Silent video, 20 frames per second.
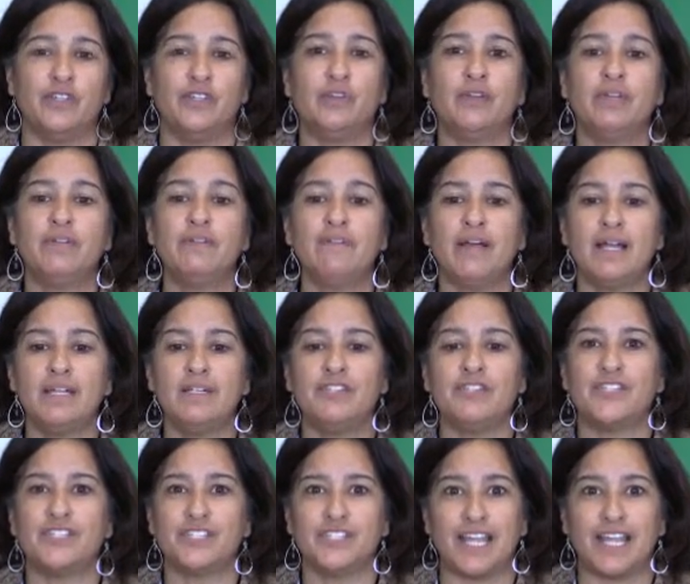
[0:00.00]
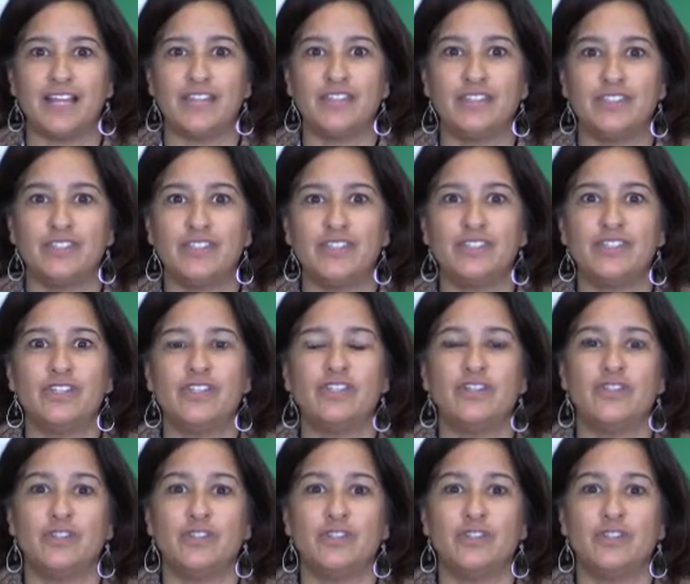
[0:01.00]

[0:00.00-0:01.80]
You can find your standards,